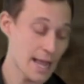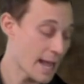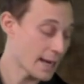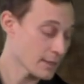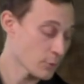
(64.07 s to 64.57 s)

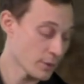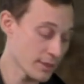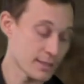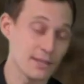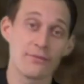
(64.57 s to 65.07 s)
and
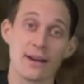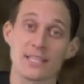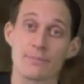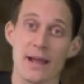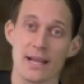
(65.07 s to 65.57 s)
with the
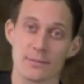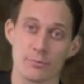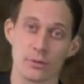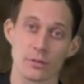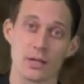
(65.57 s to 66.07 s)
device
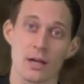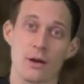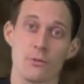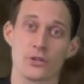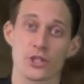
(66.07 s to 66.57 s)
passport,
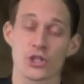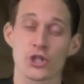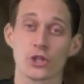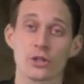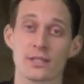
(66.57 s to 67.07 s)
which
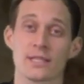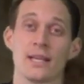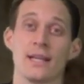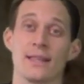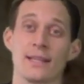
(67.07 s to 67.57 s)
ensures
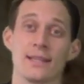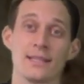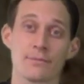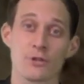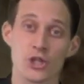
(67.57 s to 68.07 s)
that
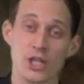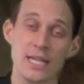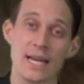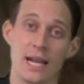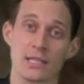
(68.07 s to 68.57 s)
this
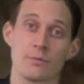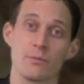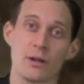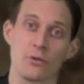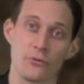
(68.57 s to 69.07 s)
machine has
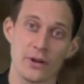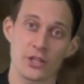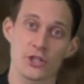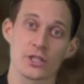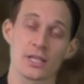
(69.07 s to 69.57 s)
been
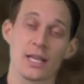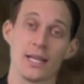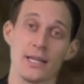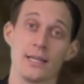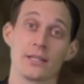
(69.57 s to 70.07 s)
manufactured
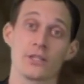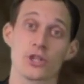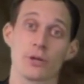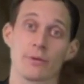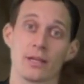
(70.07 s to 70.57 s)
here in
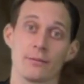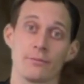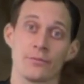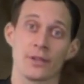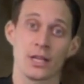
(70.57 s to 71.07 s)
Germany.
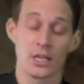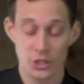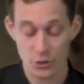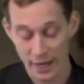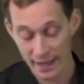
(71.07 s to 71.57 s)

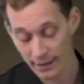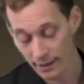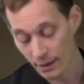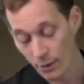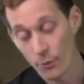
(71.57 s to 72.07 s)

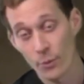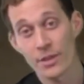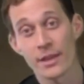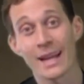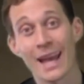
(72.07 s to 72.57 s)
Together
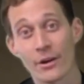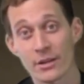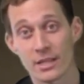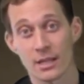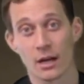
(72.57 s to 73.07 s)
with the
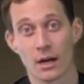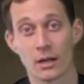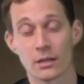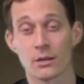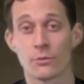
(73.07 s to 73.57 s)
guarantee
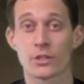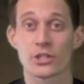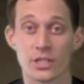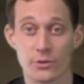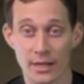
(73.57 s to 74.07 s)
card, which
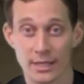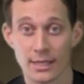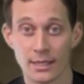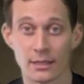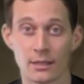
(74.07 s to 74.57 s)
is right
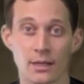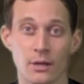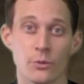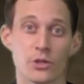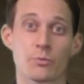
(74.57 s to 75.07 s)
here,
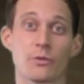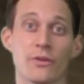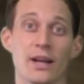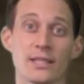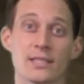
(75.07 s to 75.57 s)
which
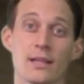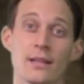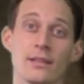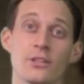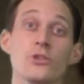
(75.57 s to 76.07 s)
provides
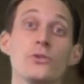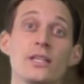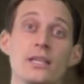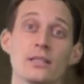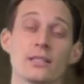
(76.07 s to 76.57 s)
the 2
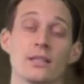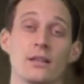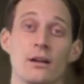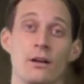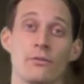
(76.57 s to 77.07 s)
years
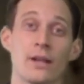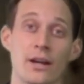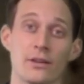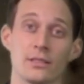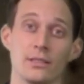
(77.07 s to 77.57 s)
of
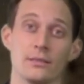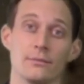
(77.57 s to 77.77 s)
guarantee.